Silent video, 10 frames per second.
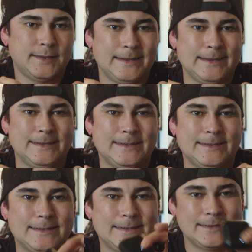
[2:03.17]

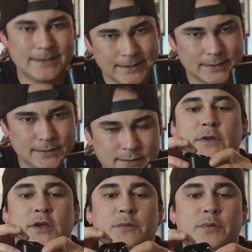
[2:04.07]
T6.
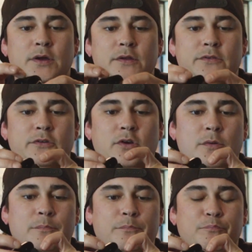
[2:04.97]
The earbuds
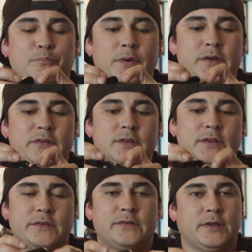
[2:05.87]
are
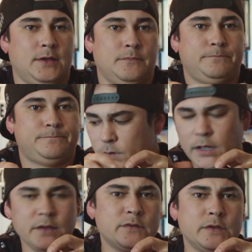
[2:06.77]
basically the same
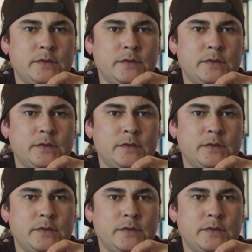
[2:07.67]
as the